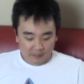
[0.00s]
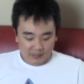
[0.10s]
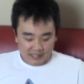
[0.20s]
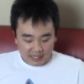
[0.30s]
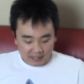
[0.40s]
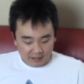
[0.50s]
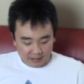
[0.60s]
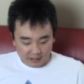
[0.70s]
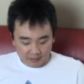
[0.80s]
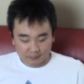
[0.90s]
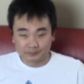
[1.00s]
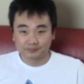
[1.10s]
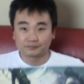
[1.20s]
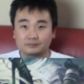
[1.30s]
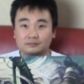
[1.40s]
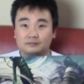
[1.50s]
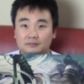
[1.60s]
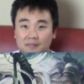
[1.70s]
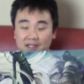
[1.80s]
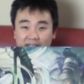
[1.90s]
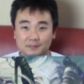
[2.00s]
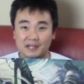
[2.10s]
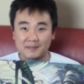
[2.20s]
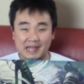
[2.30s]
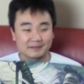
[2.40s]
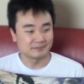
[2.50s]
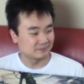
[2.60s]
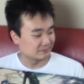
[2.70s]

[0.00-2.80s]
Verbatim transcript: But yeah, um, this playmat,